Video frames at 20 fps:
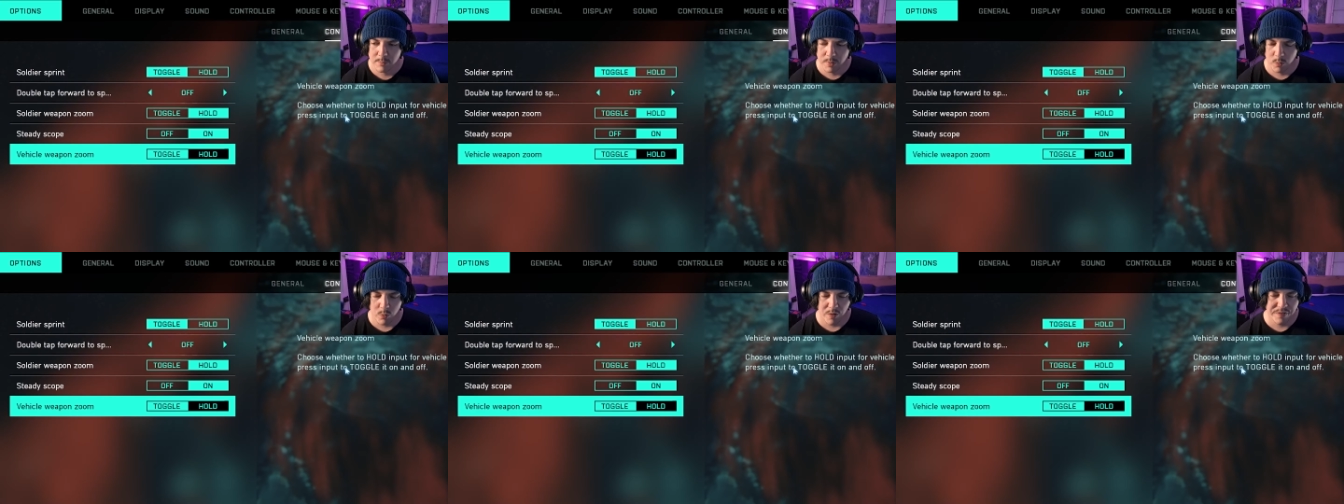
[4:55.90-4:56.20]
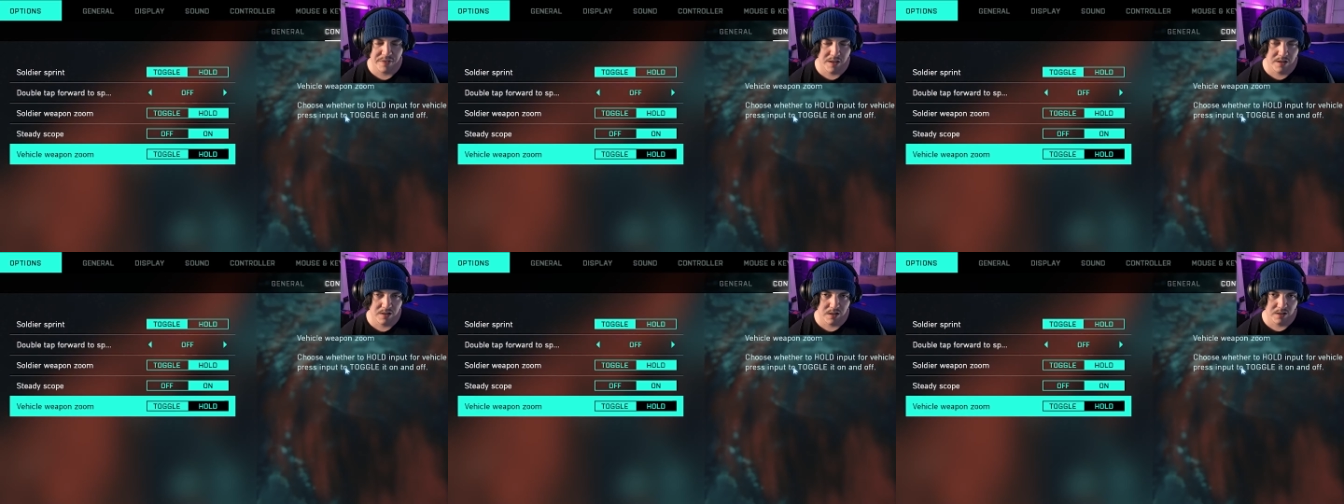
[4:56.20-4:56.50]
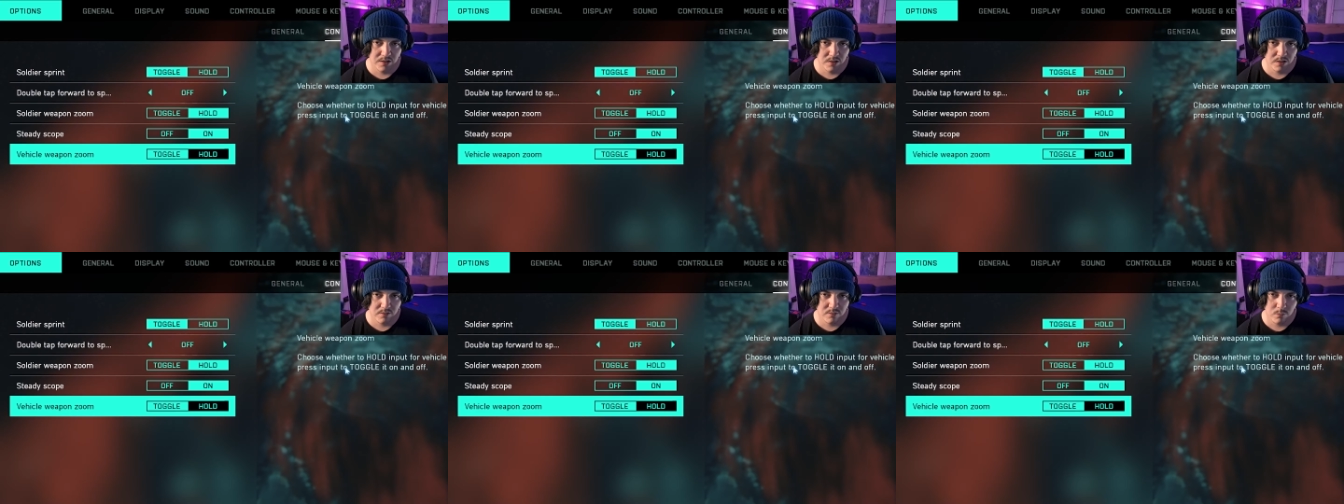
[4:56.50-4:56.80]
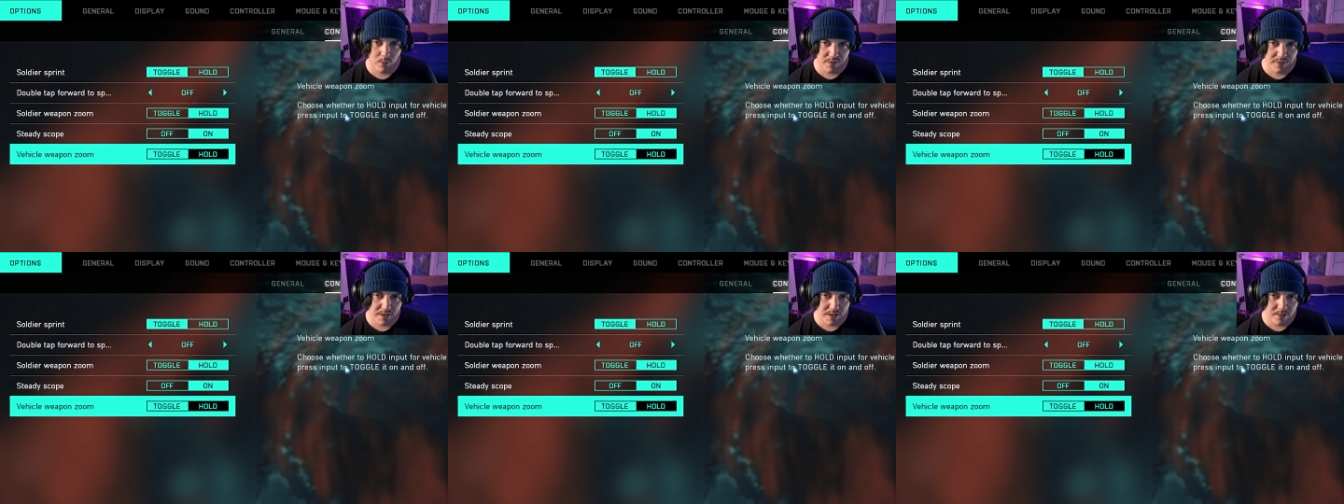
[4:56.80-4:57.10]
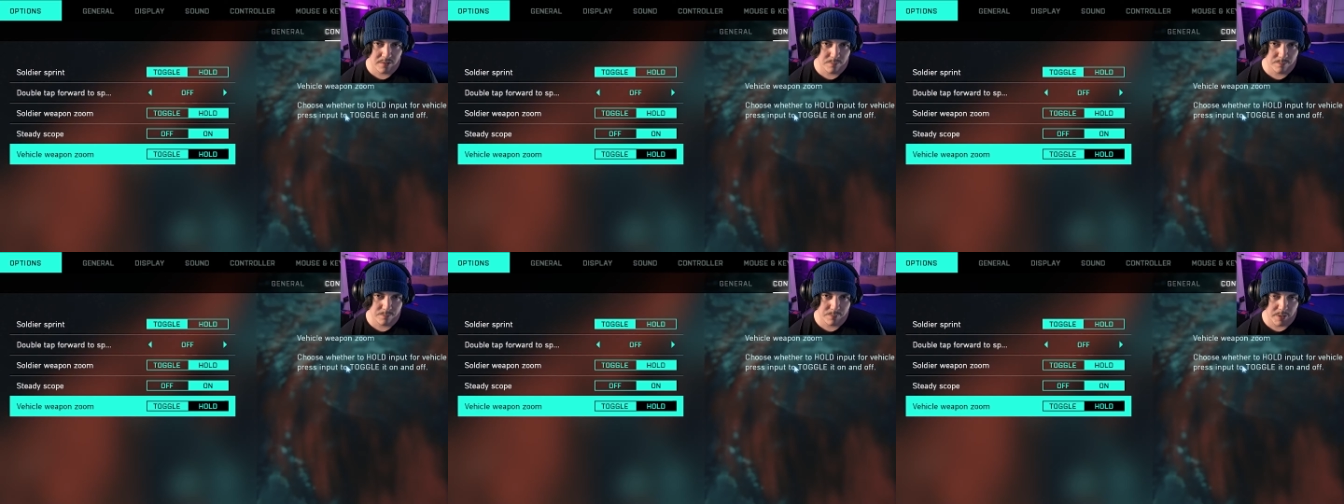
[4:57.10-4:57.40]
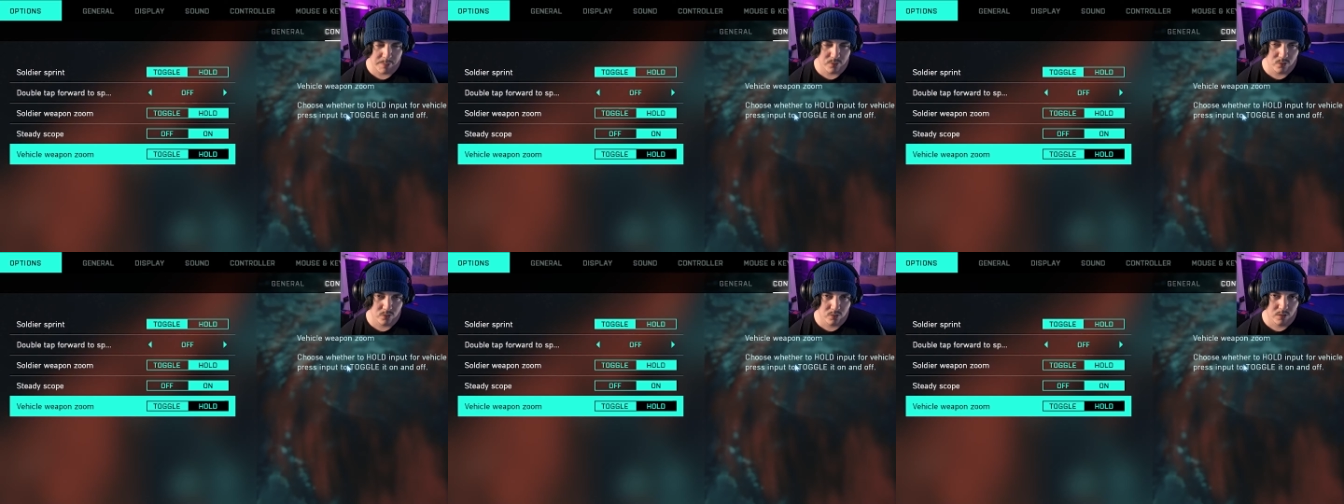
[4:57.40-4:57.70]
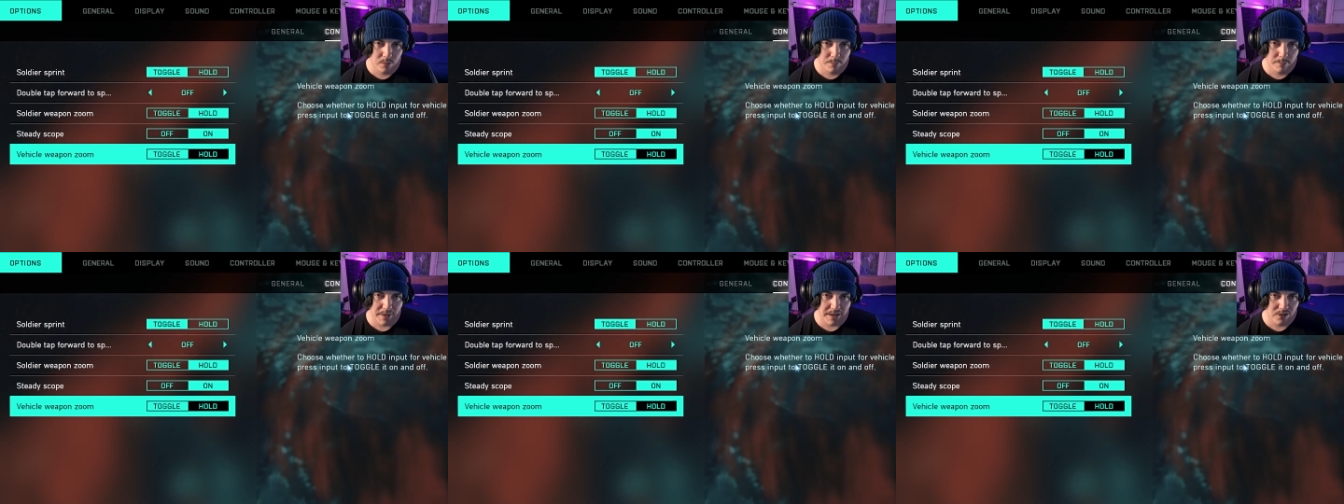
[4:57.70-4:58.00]
but one thing, uh, one thing
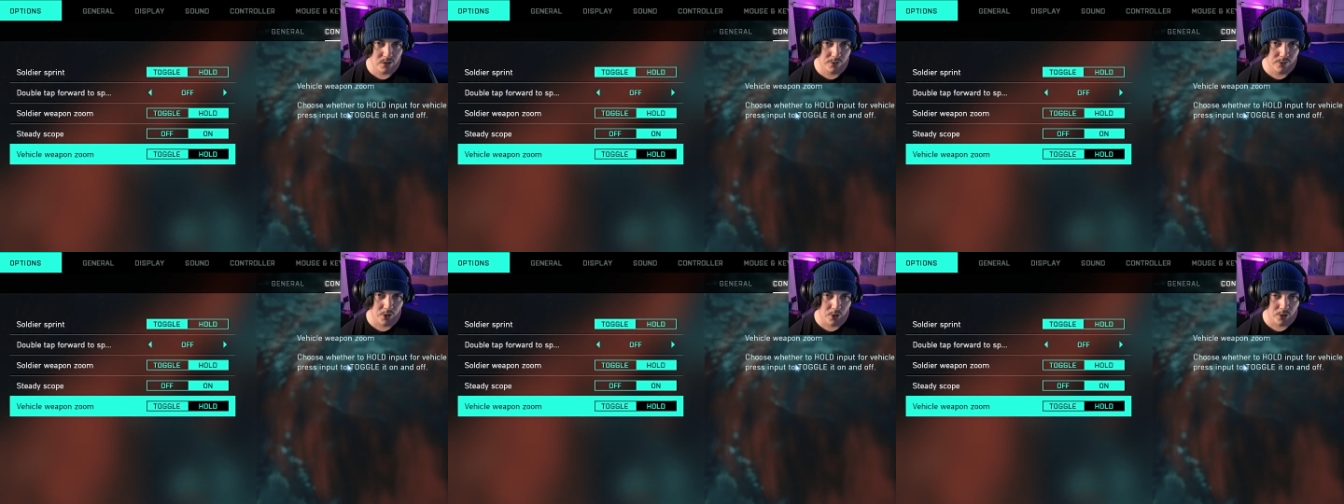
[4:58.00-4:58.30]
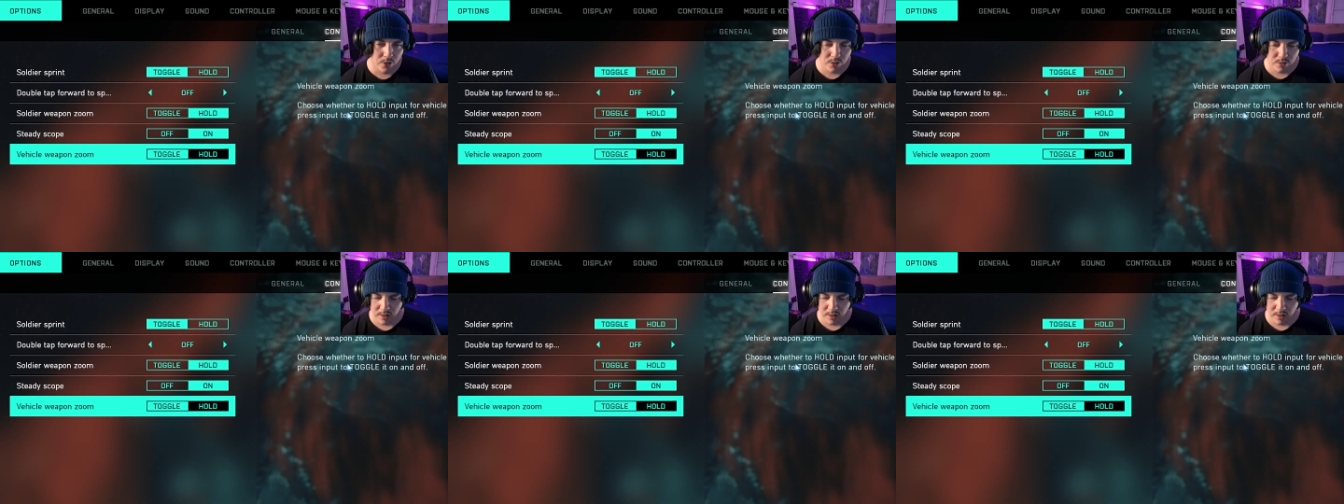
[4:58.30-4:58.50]
people may not know,